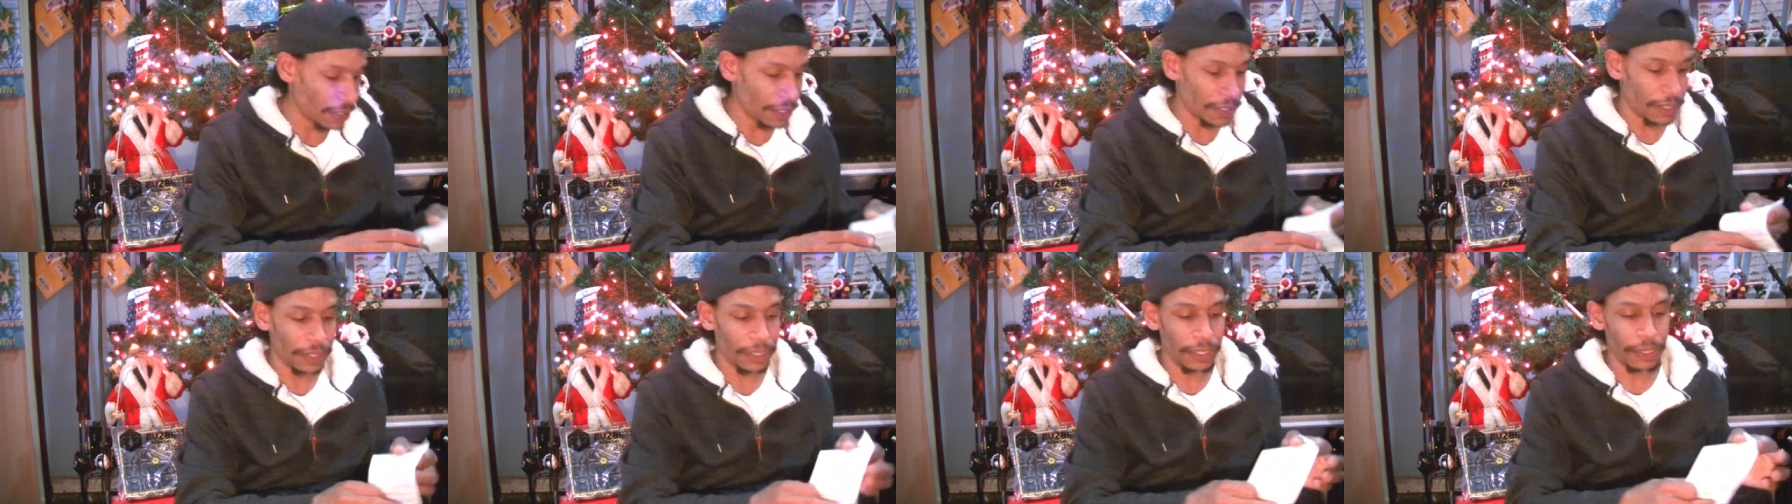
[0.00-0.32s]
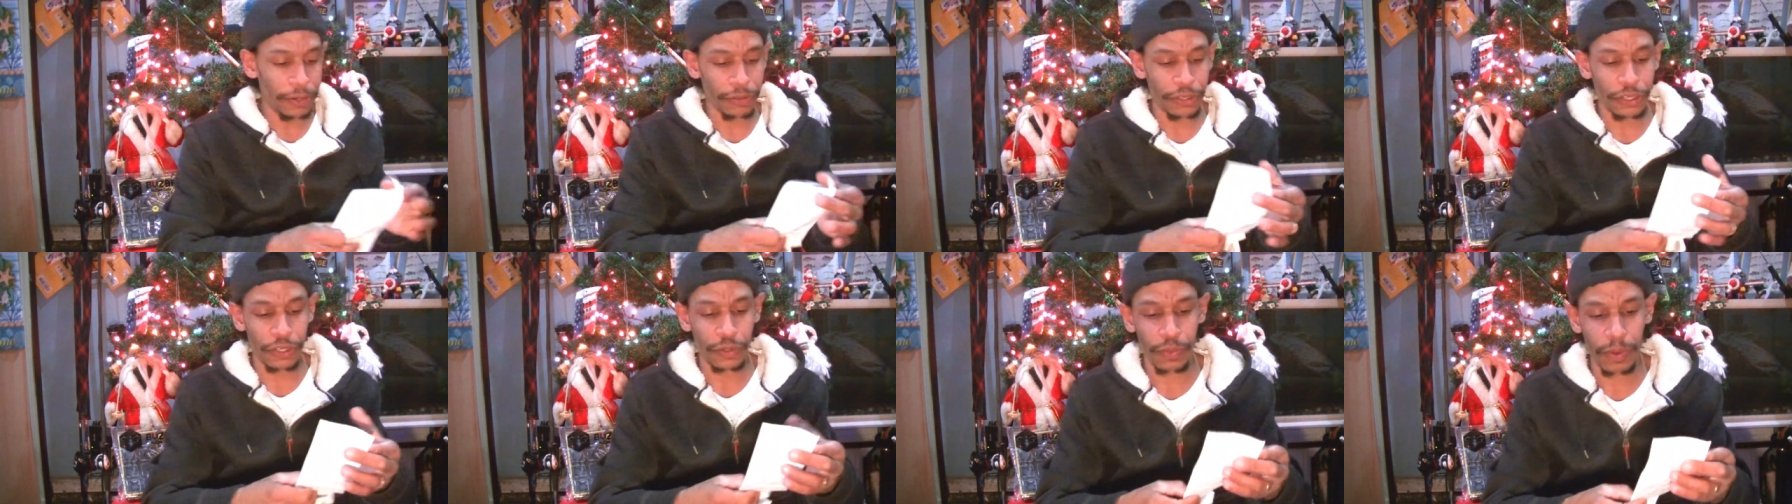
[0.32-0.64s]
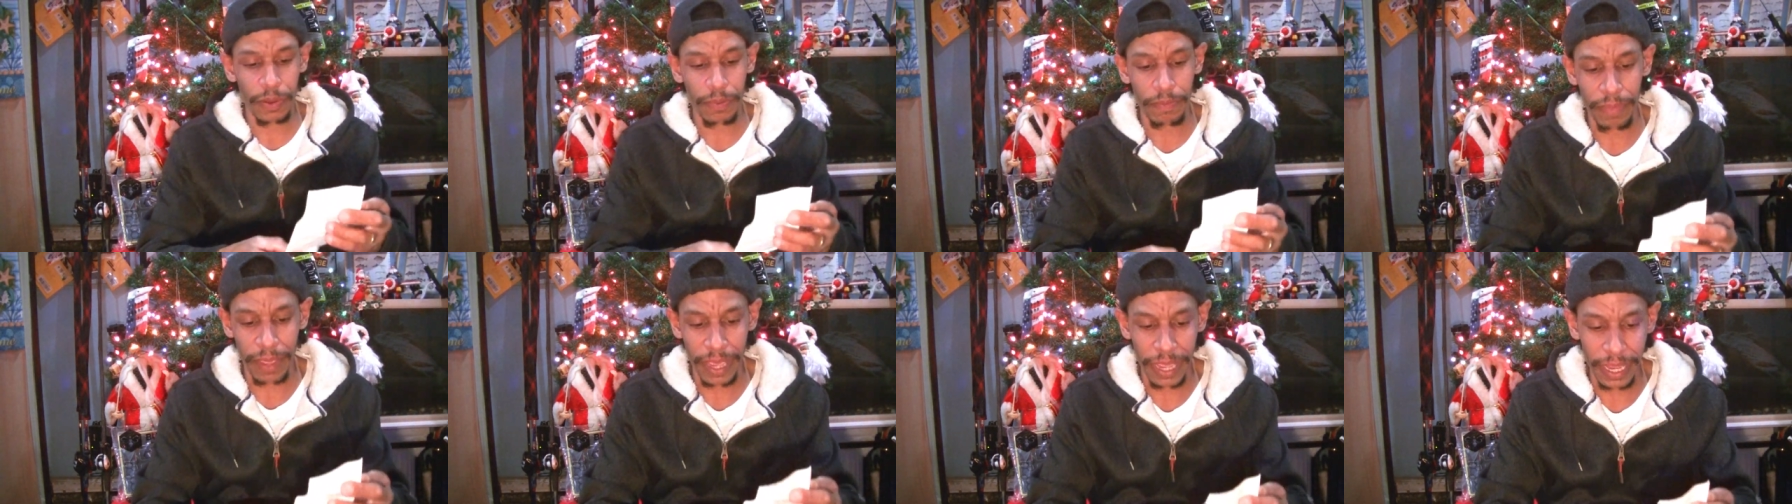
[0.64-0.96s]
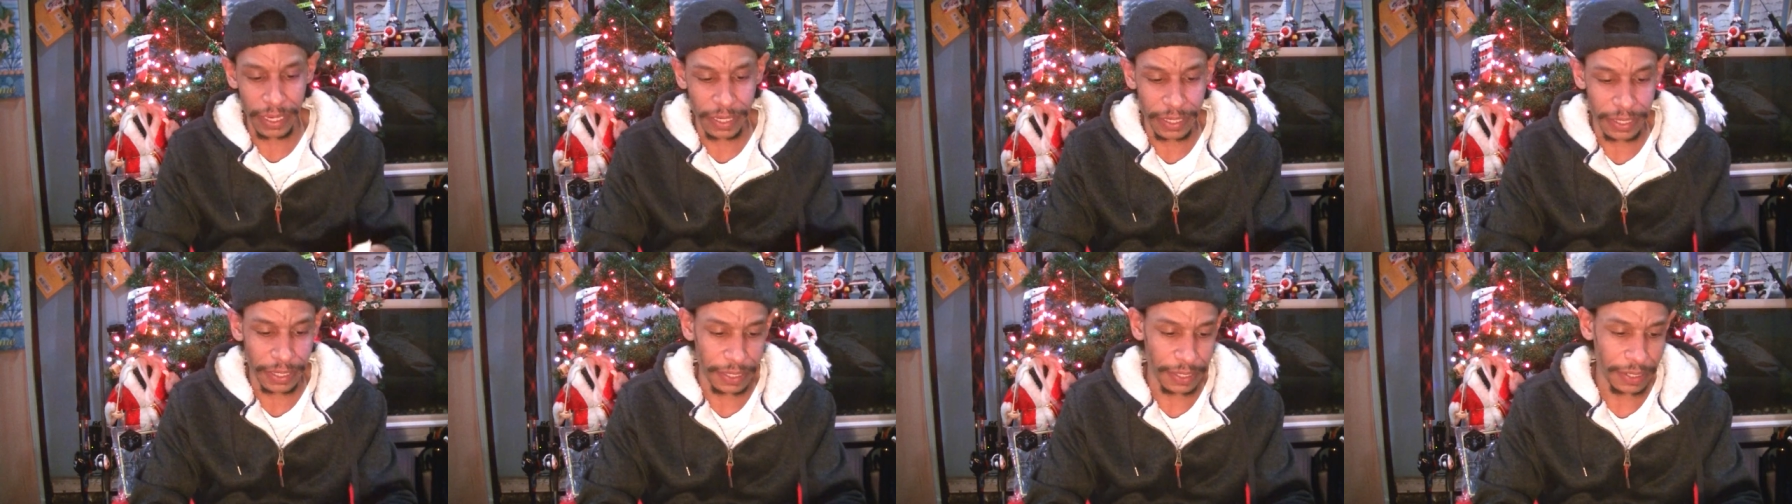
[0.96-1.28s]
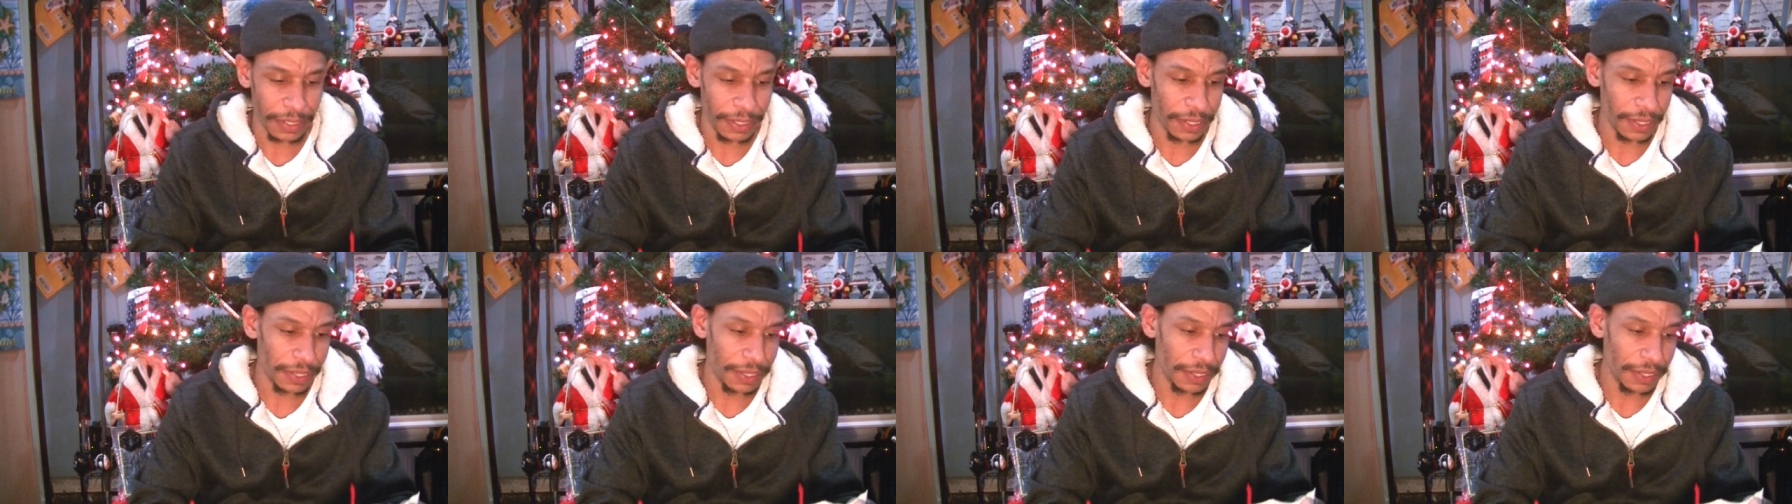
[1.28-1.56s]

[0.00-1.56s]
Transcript: of little swim baits.